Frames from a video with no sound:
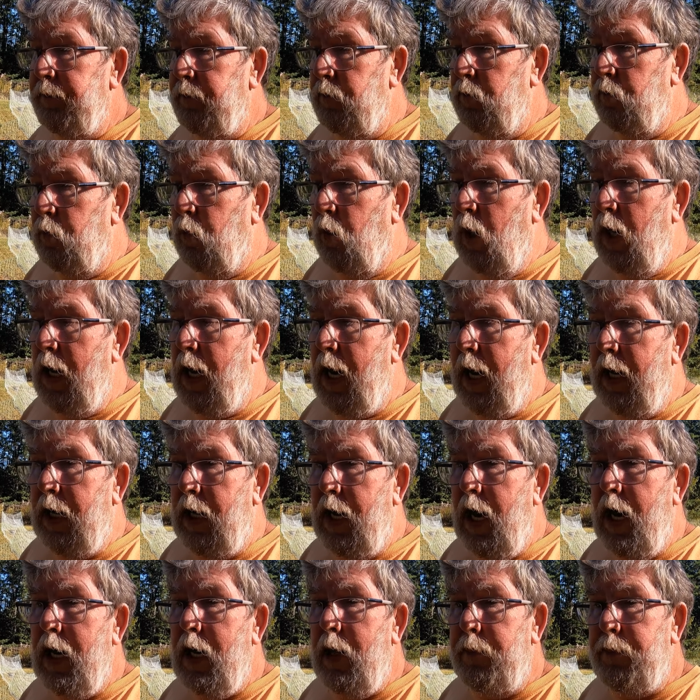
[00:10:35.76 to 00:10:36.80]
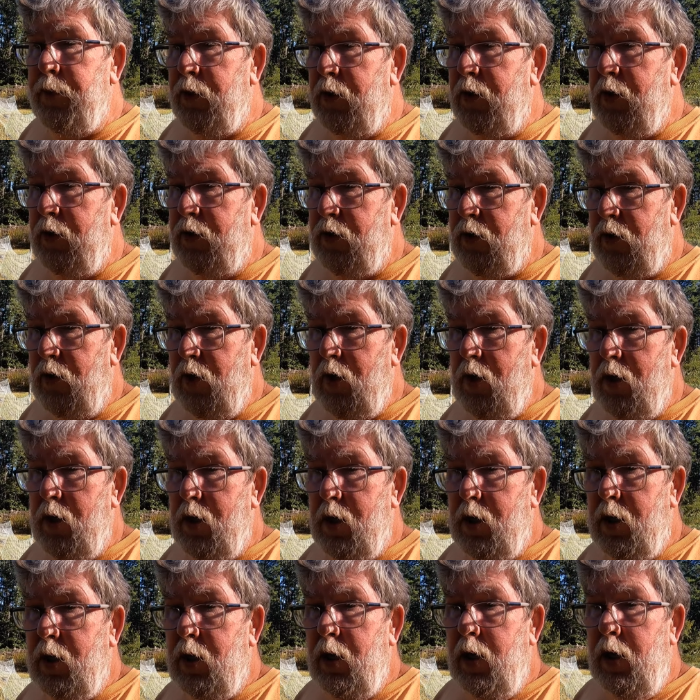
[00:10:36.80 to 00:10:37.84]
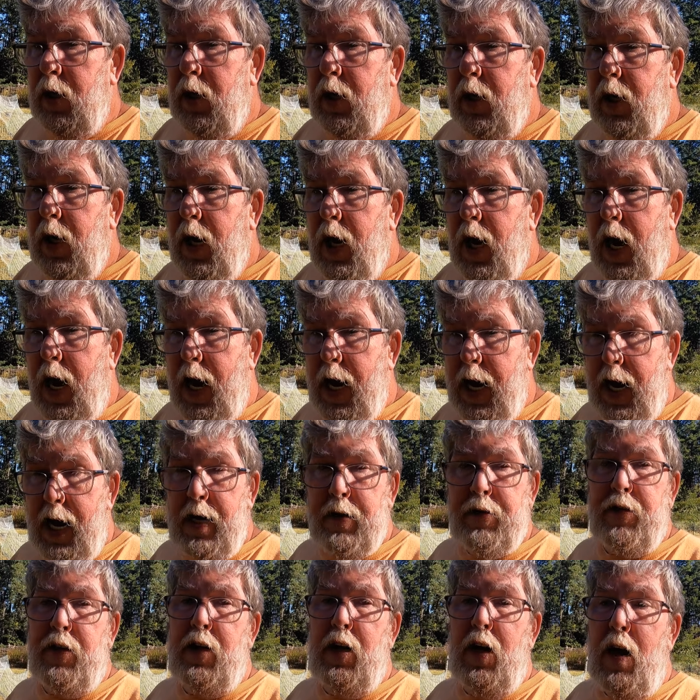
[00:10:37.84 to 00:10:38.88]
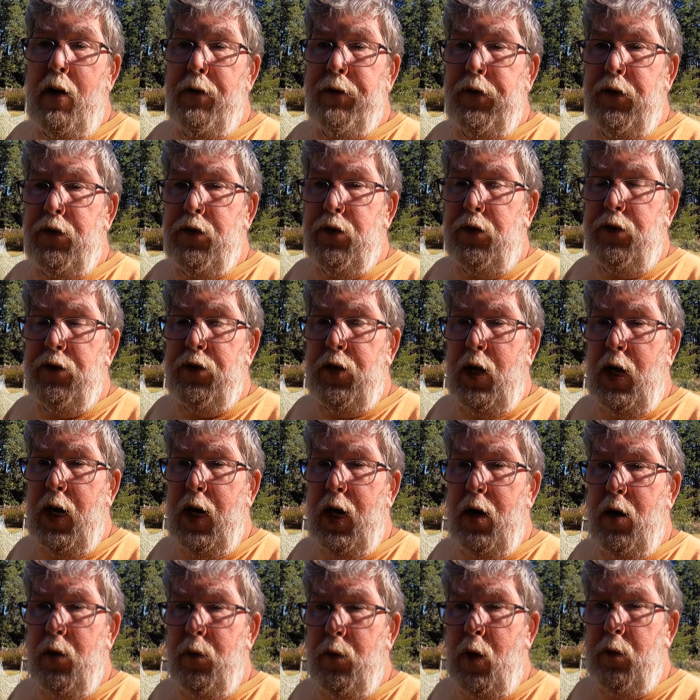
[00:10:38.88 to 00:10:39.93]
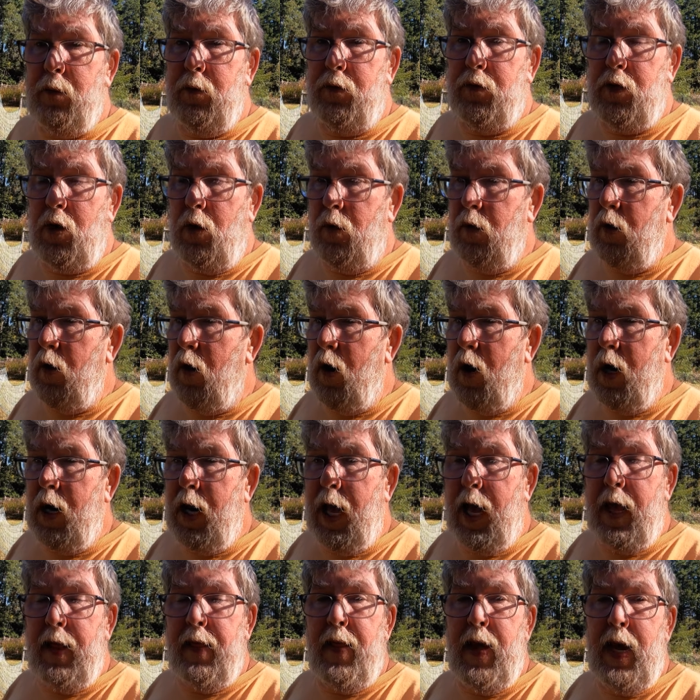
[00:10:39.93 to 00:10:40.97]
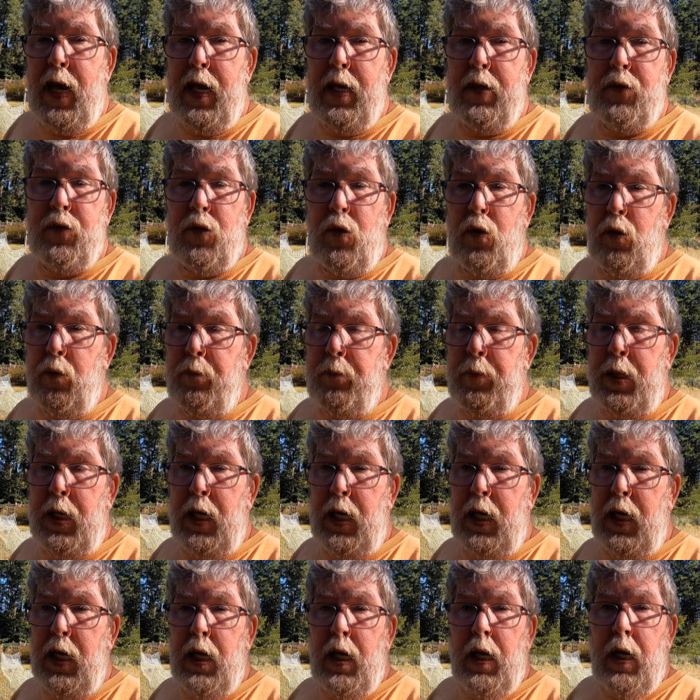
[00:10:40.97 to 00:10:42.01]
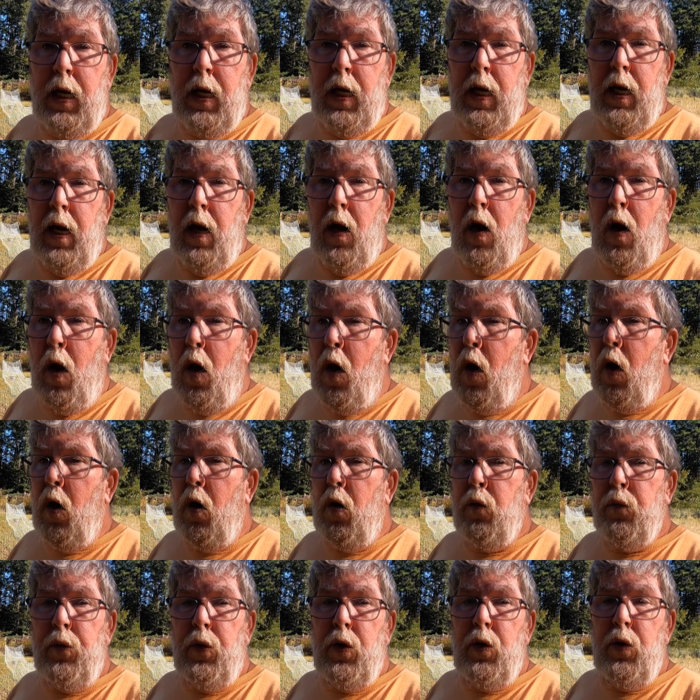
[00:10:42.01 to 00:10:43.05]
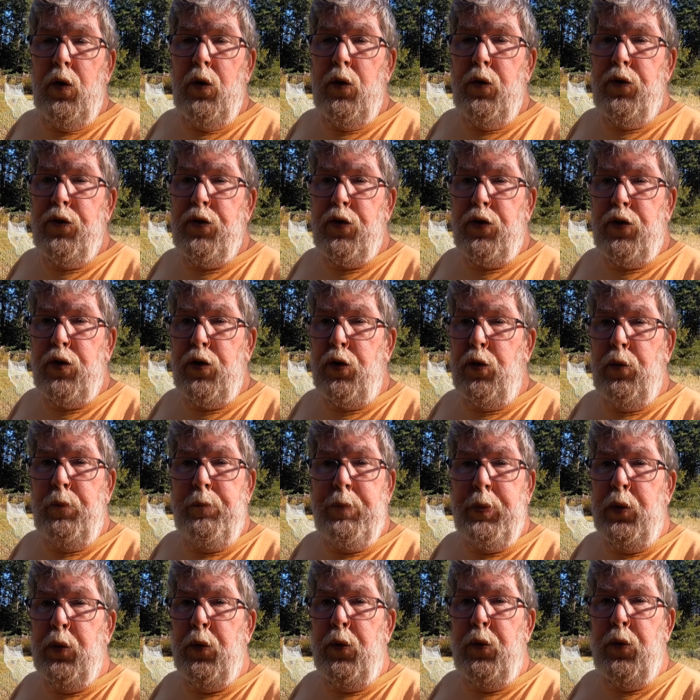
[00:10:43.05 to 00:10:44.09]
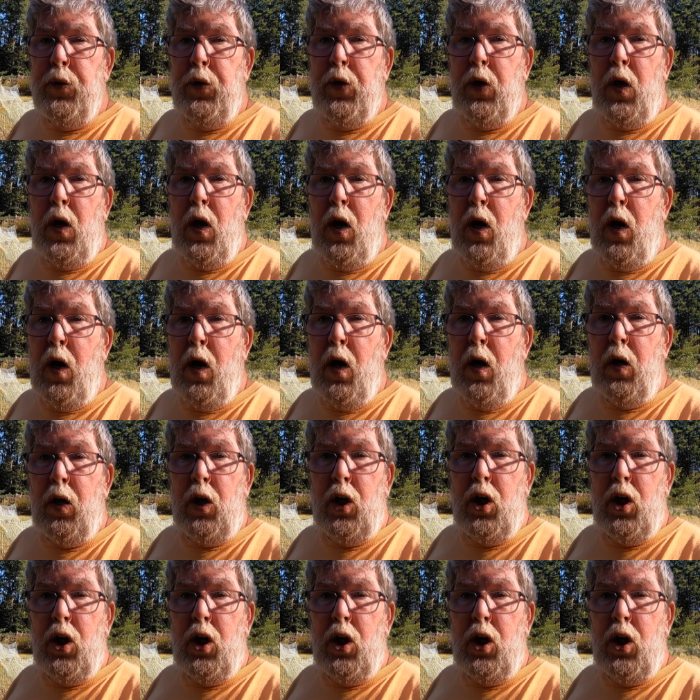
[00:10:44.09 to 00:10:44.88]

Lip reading: When I got up to the turn, I asked the officers there what was going on, and they told me all roads to Boone are